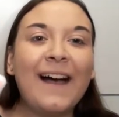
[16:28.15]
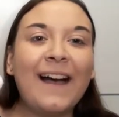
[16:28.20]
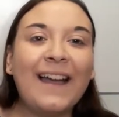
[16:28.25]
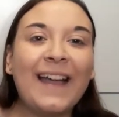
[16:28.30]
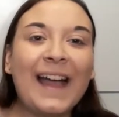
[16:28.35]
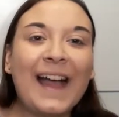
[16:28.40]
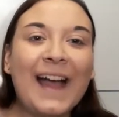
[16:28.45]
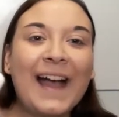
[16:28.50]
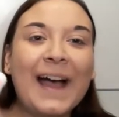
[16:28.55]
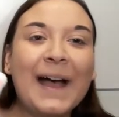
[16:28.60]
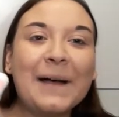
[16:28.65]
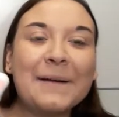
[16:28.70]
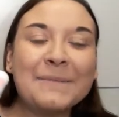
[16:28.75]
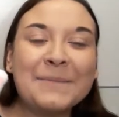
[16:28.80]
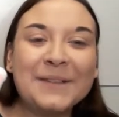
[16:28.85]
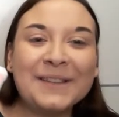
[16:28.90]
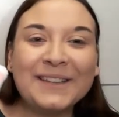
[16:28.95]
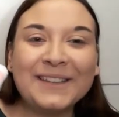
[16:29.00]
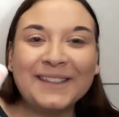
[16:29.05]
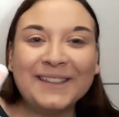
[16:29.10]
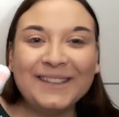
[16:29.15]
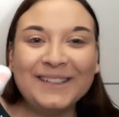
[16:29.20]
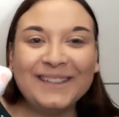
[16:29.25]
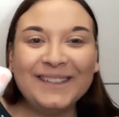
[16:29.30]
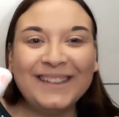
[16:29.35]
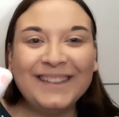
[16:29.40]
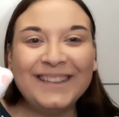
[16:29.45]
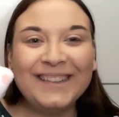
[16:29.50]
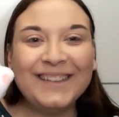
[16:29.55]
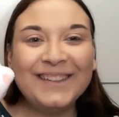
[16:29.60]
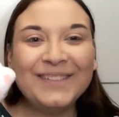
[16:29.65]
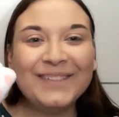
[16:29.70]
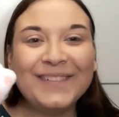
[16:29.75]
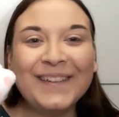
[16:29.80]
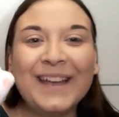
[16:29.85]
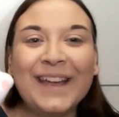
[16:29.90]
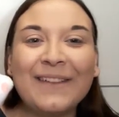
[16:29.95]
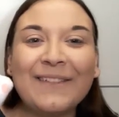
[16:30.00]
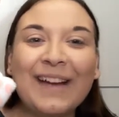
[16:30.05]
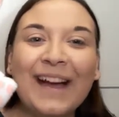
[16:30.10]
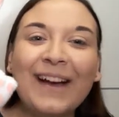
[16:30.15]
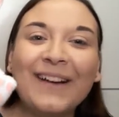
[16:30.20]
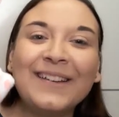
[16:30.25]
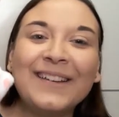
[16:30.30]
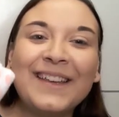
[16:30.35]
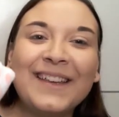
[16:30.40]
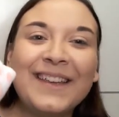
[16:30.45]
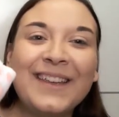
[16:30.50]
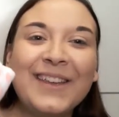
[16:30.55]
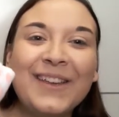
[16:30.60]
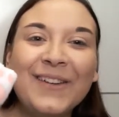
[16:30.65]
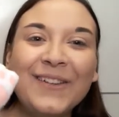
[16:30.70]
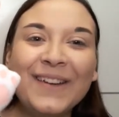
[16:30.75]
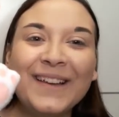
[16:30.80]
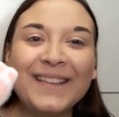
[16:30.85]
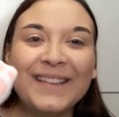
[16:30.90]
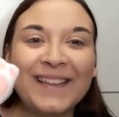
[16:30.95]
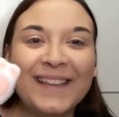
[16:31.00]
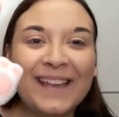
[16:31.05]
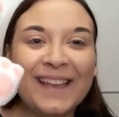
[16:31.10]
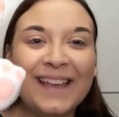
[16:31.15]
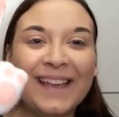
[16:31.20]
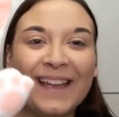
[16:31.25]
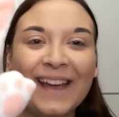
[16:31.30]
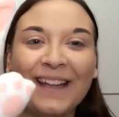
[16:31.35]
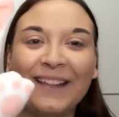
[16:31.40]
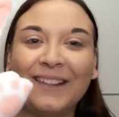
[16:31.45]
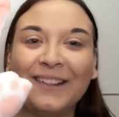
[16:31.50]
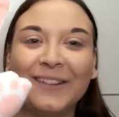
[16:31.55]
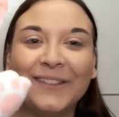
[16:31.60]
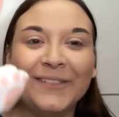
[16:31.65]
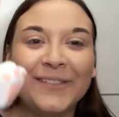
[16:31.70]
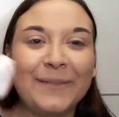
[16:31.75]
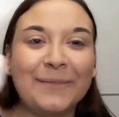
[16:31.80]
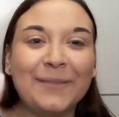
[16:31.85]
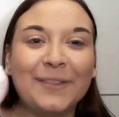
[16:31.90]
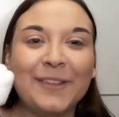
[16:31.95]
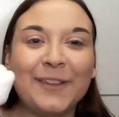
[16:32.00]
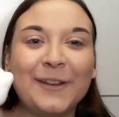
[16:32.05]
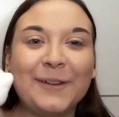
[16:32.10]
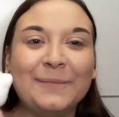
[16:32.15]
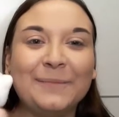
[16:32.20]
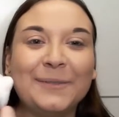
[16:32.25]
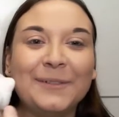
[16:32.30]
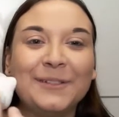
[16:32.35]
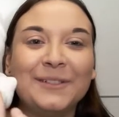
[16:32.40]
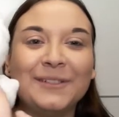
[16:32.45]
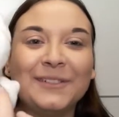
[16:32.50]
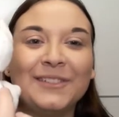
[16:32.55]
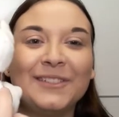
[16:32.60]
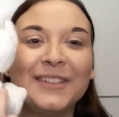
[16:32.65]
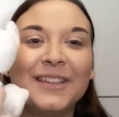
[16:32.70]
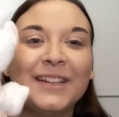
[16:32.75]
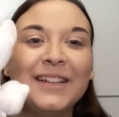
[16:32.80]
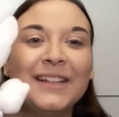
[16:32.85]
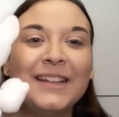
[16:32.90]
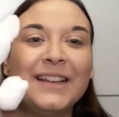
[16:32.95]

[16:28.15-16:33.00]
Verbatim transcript: I absolutely love him. How cute is he? I love him so much.